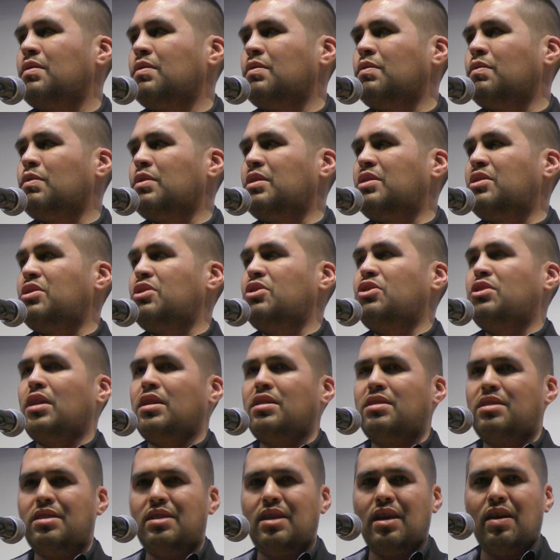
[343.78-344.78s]
which
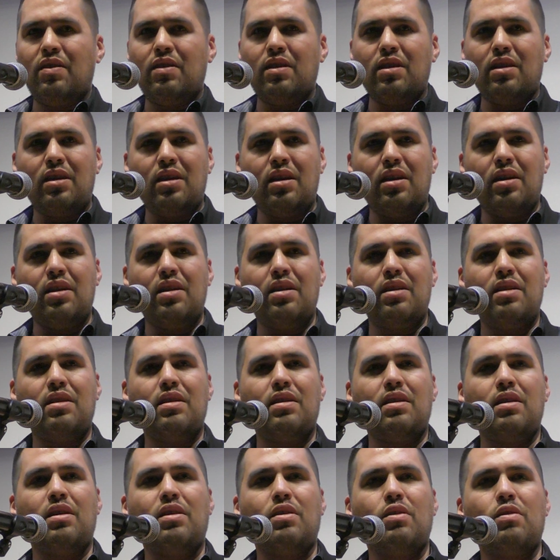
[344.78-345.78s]
jets down
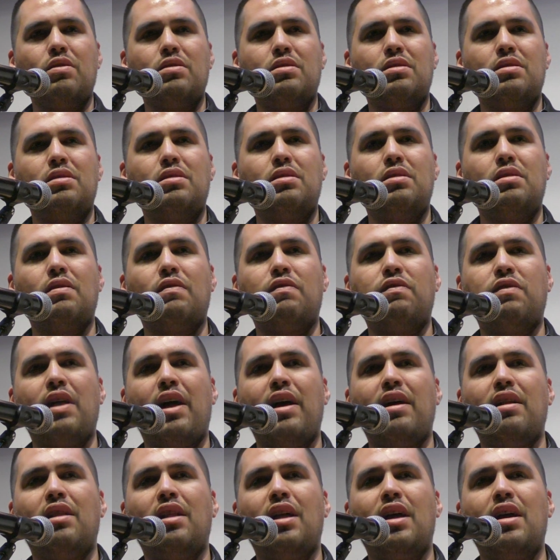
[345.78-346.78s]
again and goes into the
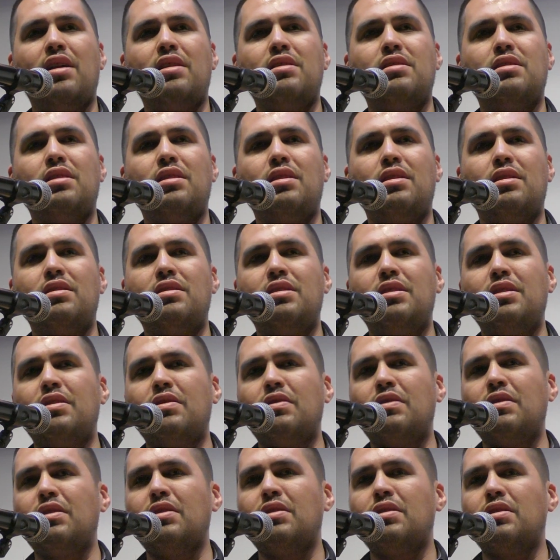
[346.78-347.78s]
flatlands in the
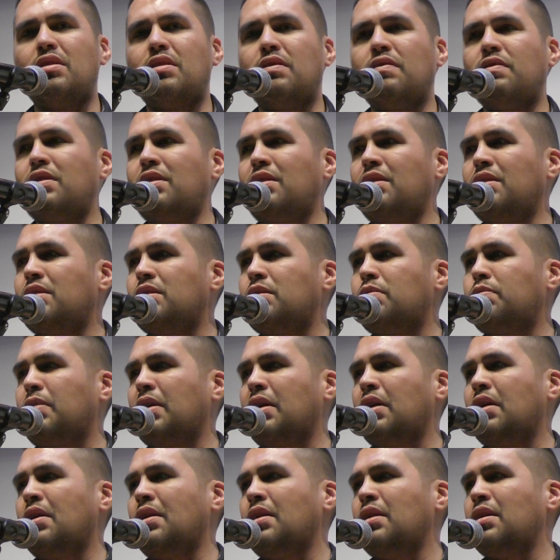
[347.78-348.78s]
interior of the East
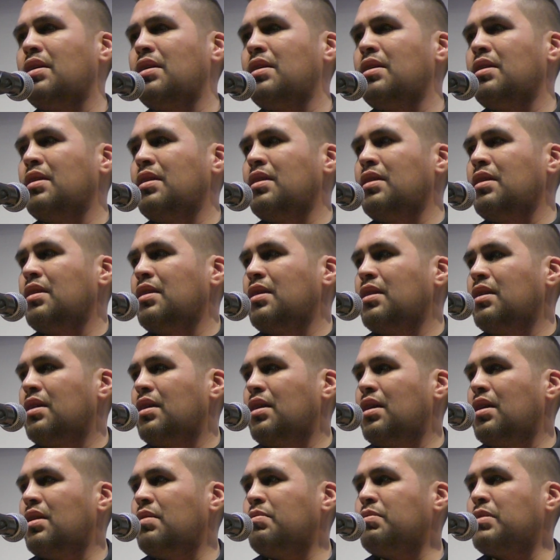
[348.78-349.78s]
Bay.
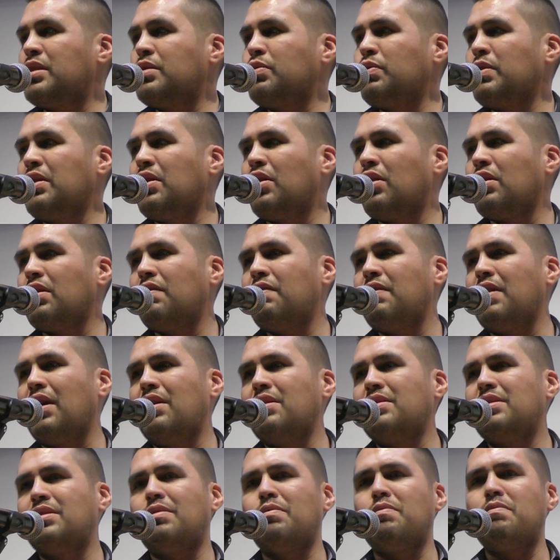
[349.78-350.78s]
And in between all of
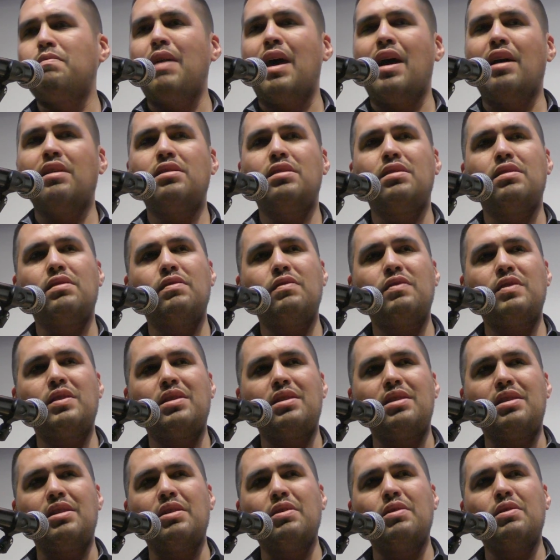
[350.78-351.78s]
that is the massive,
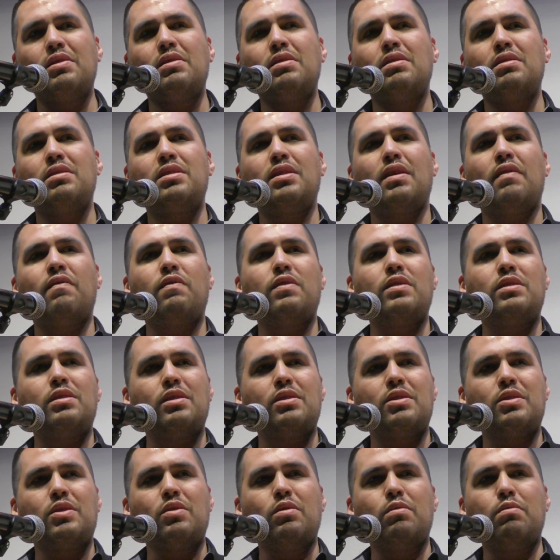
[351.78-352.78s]
still San
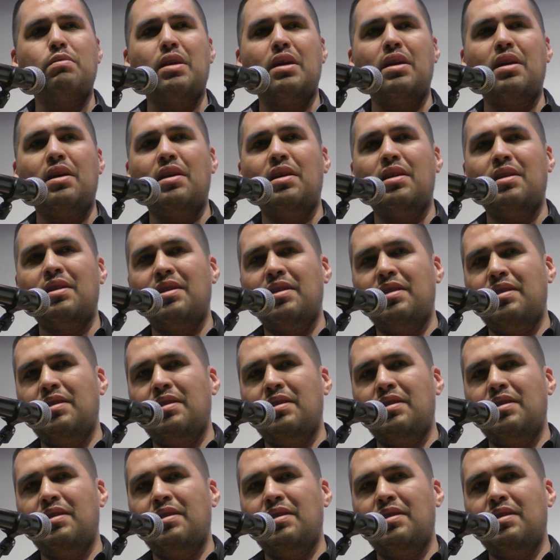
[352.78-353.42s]
Francisco Bay,